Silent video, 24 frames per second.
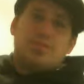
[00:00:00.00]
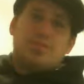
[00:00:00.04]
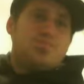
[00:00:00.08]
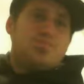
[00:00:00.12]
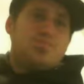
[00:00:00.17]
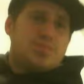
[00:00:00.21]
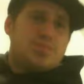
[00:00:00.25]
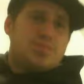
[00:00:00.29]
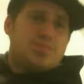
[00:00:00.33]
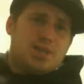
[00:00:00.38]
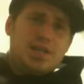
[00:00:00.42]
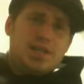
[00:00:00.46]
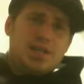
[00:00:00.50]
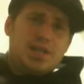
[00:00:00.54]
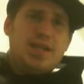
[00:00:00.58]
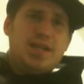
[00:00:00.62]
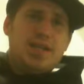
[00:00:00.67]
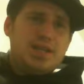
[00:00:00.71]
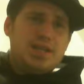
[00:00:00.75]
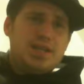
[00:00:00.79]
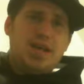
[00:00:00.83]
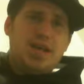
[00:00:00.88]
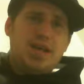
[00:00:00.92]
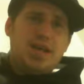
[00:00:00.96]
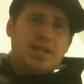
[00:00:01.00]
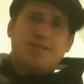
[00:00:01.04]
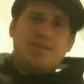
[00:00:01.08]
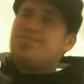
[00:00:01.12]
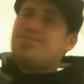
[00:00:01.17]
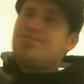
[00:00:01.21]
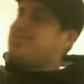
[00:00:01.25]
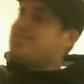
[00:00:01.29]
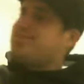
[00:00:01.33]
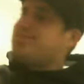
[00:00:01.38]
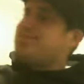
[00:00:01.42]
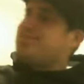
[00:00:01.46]
Didn't get it.
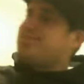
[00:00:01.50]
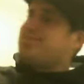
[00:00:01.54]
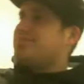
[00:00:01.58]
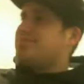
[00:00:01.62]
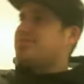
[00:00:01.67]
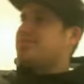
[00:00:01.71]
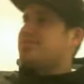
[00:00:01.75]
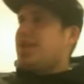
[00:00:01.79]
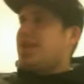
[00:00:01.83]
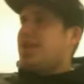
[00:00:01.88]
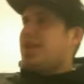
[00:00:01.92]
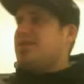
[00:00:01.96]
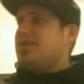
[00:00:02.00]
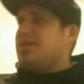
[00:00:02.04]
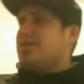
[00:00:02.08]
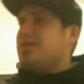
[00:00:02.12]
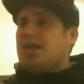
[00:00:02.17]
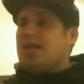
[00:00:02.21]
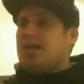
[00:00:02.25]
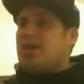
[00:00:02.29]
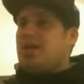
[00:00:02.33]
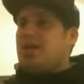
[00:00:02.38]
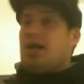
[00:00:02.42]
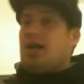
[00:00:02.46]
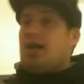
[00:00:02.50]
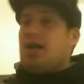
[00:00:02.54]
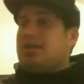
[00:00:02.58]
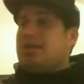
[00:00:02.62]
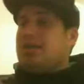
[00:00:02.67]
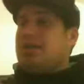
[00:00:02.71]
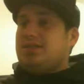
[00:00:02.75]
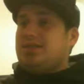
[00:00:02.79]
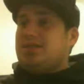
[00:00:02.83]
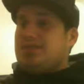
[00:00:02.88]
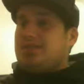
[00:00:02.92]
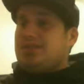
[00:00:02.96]
You know what I'm saying? Well, I
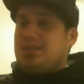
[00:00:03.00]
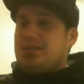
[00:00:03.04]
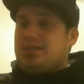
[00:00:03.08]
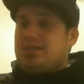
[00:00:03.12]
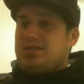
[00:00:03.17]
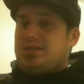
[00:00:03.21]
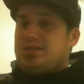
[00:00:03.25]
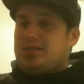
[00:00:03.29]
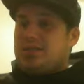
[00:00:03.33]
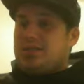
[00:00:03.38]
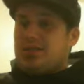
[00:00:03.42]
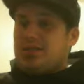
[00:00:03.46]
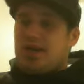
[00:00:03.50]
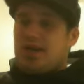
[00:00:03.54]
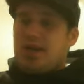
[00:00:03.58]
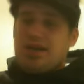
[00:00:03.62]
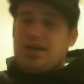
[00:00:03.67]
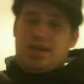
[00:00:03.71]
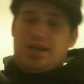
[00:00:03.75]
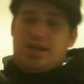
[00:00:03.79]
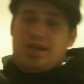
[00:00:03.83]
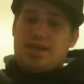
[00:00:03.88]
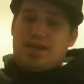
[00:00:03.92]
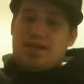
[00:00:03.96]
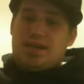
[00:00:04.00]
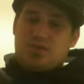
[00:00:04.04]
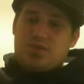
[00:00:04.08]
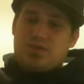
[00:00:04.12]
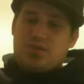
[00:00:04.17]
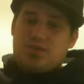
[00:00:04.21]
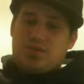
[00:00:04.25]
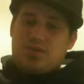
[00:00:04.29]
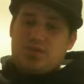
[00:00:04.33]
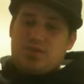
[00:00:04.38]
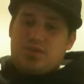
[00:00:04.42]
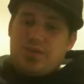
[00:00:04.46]
didn't taste it, so, you know, I just
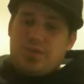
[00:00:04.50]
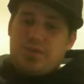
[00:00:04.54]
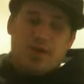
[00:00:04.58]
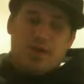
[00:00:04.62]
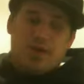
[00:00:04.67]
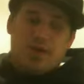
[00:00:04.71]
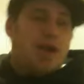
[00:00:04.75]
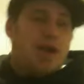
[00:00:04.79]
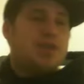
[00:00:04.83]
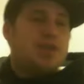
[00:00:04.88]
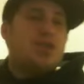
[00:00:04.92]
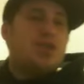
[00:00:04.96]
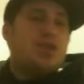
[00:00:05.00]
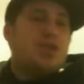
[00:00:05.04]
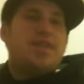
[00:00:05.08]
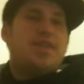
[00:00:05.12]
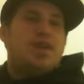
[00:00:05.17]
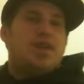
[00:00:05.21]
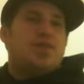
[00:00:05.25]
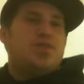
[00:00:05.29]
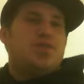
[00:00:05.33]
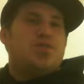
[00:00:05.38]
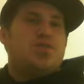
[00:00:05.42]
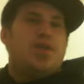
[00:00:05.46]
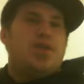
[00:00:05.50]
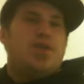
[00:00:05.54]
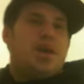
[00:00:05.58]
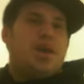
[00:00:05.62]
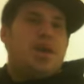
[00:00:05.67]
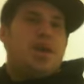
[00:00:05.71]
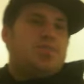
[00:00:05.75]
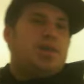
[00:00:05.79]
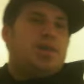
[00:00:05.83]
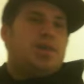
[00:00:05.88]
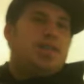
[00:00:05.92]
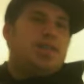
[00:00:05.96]
grabbed the beer. I tried that new
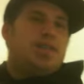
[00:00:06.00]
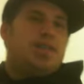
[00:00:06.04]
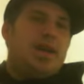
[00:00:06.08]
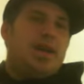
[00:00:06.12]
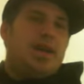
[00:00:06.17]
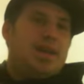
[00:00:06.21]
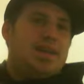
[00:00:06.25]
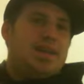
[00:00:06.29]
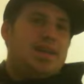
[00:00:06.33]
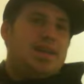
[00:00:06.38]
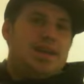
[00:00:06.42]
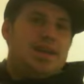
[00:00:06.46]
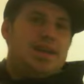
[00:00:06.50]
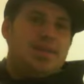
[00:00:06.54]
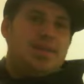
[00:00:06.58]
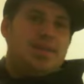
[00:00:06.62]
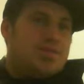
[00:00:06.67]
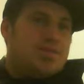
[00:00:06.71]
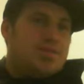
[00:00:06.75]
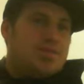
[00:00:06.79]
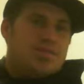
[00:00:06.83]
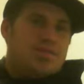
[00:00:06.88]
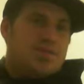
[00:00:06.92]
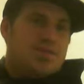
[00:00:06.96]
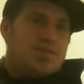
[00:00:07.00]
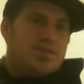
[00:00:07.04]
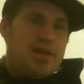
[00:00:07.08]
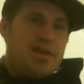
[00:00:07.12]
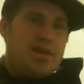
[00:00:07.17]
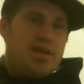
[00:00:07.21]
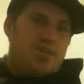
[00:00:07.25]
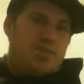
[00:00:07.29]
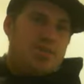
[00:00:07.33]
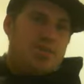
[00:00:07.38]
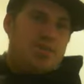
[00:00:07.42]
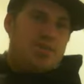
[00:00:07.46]
Bud Light, whatever,
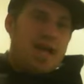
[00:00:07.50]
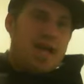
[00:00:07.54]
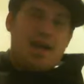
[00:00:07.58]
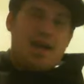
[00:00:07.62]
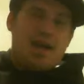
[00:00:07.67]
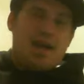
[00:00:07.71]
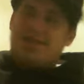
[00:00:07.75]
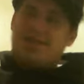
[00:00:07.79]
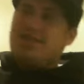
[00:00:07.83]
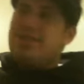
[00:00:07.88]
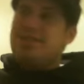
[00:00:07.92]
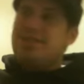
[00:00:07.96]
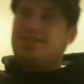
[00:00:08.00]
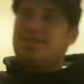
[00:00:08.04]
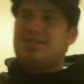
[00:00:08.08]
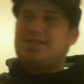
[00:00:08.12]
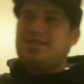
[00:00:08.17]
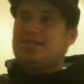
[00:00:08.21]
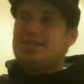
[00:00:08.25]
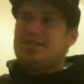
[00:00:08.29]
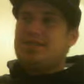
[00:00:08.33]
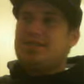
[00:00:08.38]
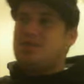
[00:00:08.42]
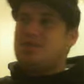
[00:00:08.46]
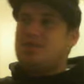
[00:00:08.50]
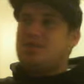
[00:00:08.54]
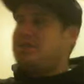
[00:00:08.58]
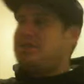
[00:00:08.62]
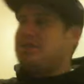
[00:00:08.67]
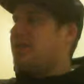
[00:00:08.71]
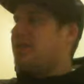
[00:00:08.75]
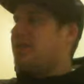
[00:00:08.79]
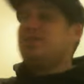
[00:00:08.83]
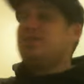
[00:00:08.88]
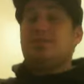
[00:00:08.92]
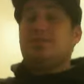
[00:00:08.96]
the black thing,
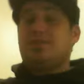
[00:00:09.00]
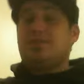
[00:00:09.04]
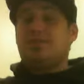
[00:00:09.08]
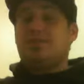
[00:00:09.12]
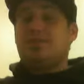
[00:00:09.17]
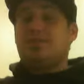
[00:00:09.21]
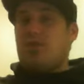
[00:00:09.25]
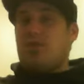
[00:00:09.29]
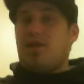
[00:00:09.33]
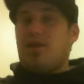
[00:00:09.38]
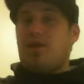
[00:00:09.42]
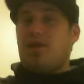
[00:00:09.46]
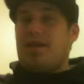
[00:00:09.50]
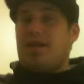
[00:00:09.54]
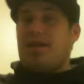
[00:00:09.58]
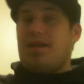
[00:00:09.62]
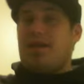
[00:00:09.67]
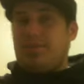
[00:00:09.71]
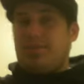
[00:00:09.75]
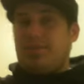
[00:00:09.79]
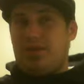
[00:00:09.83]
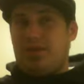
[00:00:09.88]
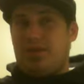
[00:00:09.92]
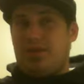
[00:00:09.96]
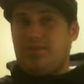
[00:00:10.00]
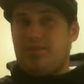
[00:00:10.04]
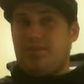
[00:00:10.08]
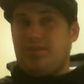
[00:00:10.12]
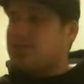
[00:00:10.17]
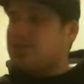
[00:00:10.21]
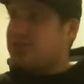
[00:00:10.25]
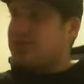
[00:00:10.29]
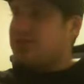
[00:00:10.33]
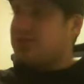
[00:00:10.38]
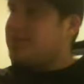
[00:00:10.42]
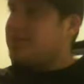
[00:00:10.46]
6% chronic beer for
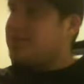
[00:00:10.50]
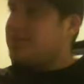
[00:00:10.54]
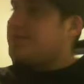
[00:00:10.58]
sure.